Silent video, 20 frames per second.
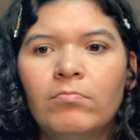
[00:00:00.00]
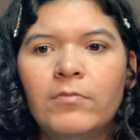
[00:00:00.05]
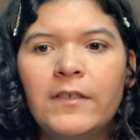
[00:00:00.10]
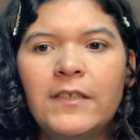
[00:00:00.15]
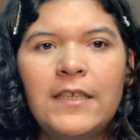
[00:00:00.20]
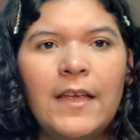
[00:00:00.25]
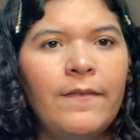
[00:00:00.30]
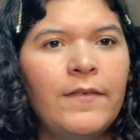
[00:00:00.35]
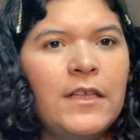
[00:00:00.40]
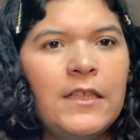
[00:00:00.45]

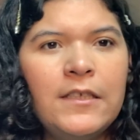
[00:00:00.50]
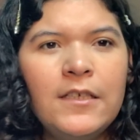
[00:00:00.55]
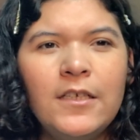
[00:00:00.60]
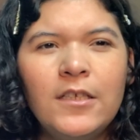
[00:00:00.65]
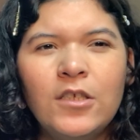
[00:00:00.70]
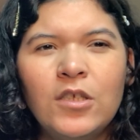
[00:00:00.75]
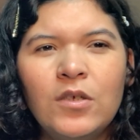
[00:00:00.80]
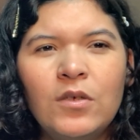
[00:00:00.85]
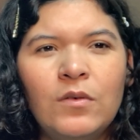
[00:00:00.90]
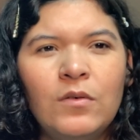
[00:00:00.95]
17
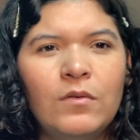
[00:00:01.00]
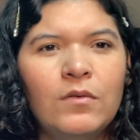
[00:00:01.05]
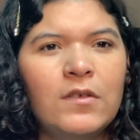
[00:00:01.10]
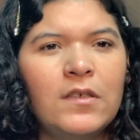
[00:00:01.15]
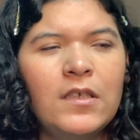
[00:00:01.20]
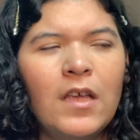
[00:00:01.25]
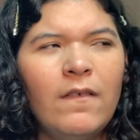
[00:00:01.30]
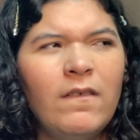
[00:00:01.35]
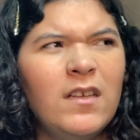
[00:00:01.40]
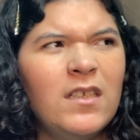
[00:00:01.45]

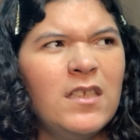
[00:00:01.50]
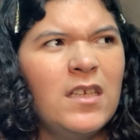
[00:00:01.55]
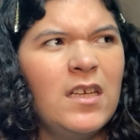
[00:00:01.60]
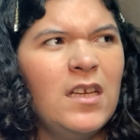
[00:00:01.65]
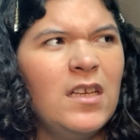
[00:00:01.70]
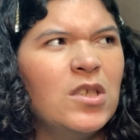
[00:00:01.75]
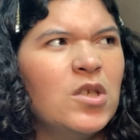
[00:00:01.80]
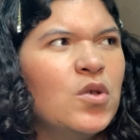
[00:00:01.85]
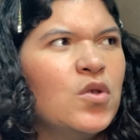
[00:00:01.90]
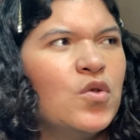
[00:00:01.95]

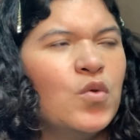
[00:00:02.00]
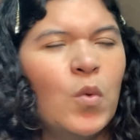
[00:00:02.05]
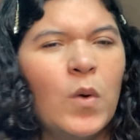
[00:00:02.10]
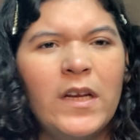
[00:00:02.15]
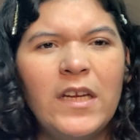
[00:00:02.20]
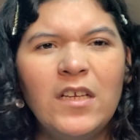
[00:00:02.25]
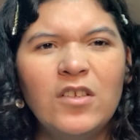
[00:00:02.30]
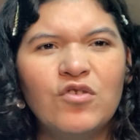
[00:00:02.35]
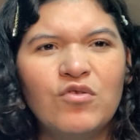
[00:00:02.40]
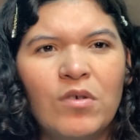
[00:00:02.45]
to
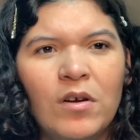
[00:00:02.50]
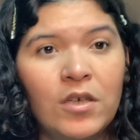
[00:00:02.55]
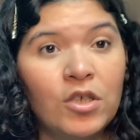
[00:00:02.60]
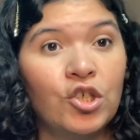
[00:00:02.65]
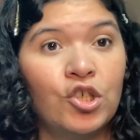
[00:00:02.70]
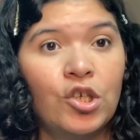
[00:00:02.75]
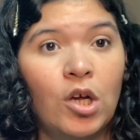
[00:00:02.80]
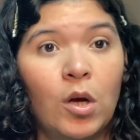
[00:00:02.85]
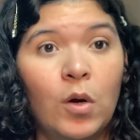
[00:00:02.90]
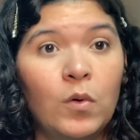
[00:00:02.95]
20 trunk
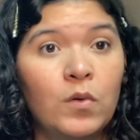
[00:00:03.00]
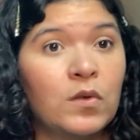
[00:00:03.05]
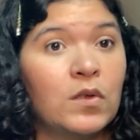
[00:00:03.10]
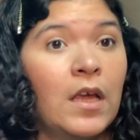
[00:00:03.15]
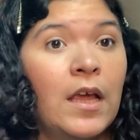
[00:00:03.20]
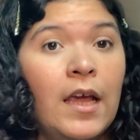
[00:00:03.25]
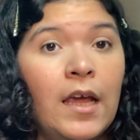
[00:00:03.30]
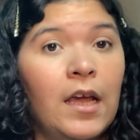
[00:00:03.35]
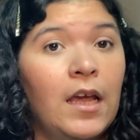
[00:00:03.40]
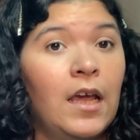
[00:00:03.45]
shows,
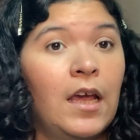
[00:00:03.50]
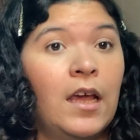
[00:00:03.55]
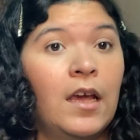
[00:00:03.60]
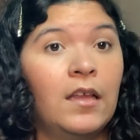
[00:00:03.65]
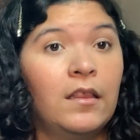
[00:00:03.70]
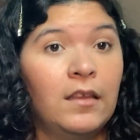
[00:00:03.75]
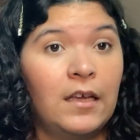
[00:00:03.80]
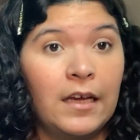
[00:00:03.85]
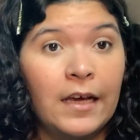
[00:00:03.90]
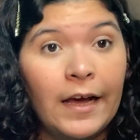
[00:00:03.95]

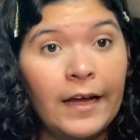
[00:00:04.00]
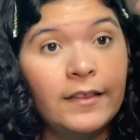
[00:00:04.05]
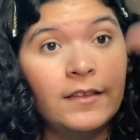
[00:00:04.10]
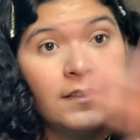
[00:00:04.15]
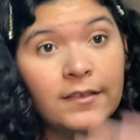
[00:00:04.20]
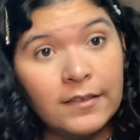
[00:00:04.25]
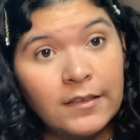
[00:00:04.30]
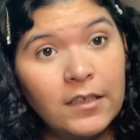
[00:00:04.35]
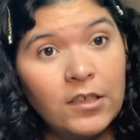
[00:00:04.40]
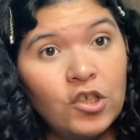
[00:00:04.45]
and they had the
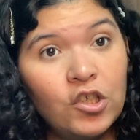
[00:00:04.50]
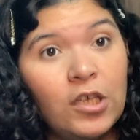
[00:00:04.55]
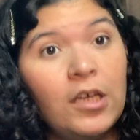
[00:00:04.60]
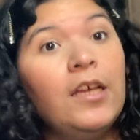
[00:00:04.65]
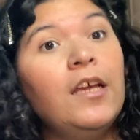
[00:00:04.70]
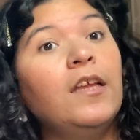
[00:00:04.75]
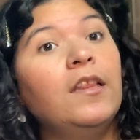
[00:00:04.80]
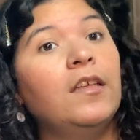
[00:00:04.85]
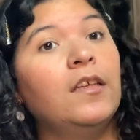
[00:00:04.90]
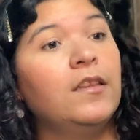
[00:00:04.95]

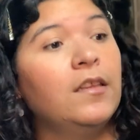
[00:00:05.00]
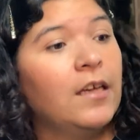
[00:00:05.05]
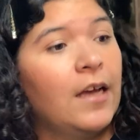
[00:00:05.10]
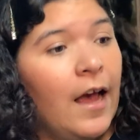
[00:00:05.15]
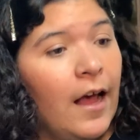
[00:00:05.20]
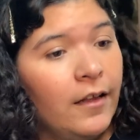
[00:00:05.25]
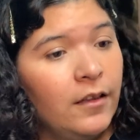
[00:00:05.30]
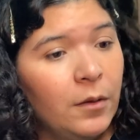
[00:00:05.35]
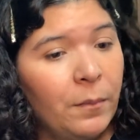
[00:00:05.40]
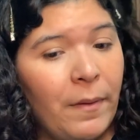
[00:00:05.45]
stitching, and then they
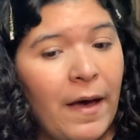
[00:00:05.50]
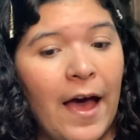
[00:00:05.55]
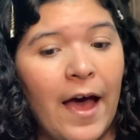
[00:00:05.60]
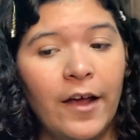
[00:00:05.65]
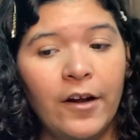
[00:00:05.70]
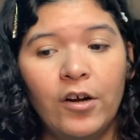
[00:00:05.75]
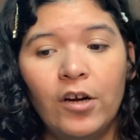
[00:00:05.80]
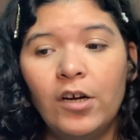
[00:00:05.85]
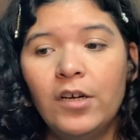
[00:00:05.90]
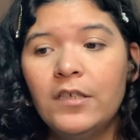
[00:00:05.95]
had the
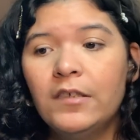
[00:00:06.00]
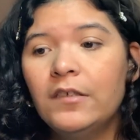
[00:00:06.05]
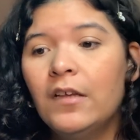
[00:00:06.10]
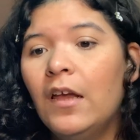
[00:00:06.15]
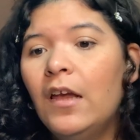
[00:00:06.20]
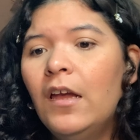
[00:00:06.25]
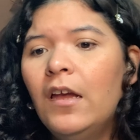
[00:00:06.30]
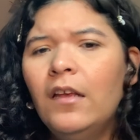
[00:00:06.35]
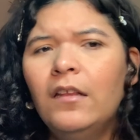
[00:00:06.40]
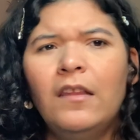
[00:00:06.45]
patterns,
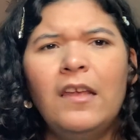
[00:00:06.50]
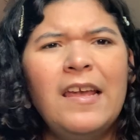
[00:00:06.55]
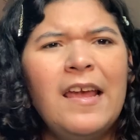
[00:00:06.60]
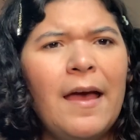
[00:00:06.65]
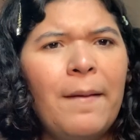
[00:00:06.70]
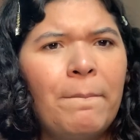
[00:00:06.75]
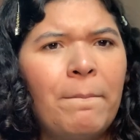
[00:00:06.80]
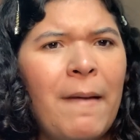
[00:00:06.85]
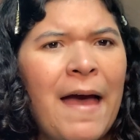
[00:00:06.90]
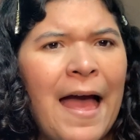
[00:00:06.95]
they
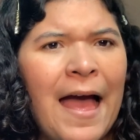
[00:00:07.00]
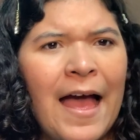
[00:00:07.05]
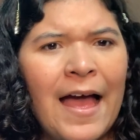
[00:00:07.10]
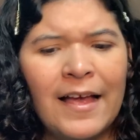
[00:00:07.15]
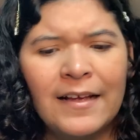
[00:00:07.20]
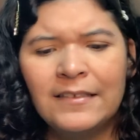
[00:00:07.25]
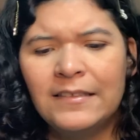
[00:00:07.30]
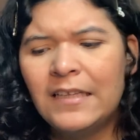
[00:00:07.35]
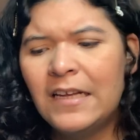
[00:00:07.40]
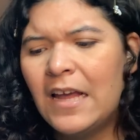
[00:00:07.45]
had
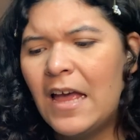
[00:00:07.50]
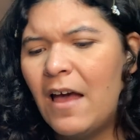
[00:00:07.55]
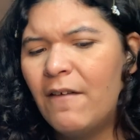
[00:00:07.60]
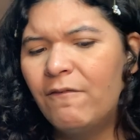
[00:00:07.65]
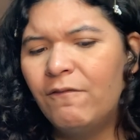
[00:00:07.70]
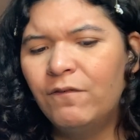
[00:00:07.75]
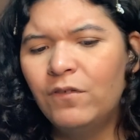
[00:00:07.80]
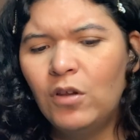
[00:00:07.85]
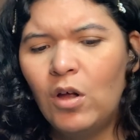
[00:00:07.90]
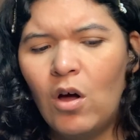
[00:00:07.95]
bags, they had
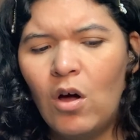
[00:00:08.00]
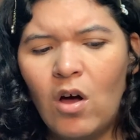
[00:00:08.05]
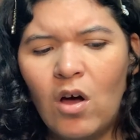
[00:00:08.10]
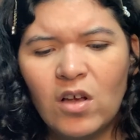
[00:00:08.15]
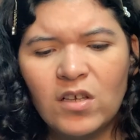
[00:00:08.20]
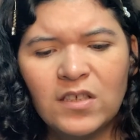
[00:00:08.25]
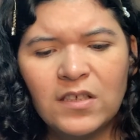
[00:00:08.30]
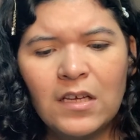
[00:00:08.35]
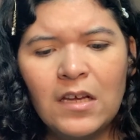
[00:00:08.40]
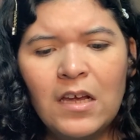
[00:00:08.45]

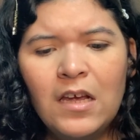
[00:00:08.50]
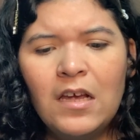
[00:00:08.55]
floss,